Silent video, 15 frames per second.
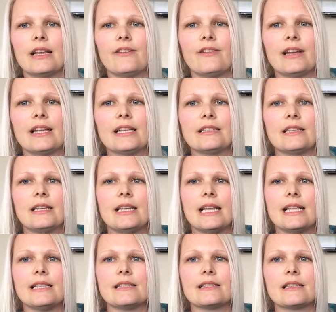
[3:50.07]
There is an
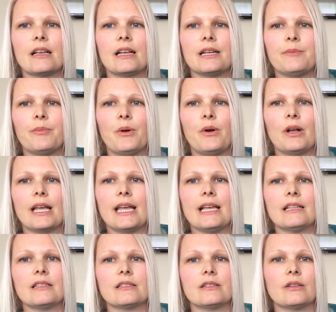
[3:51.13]
inside
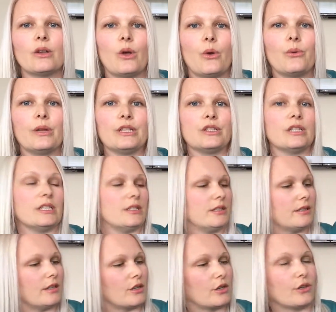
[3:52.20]
pocket, which
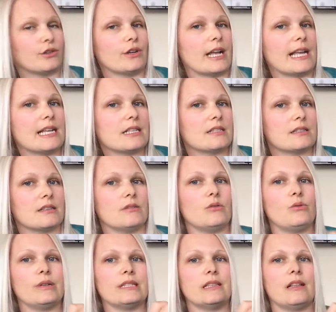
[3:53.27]
is great.
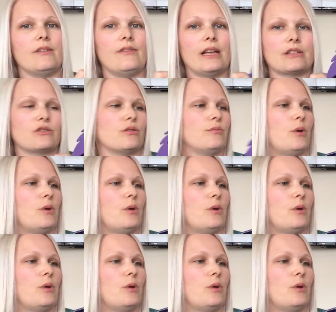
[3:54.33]
Always love extra